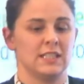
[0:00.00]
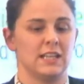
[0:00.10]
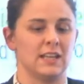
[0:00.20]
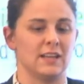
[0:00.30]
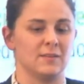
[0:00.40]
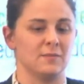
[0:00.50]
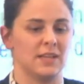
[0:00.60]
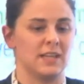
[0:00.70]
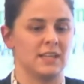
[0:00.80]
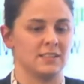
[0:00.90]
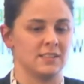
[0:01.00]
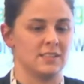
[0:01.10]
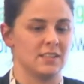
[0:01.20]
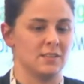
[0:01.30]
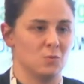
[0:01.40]
And
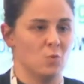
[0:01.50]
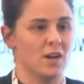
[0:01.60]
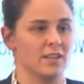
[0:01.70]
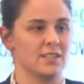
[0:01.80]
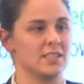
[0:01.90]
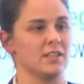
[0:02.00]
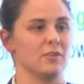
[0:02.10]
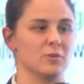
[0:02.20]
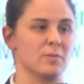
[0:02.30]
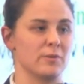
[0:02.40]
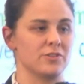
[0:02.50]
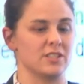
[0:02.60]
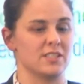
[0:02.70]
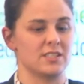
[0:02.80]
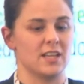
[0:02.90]
one singular approach is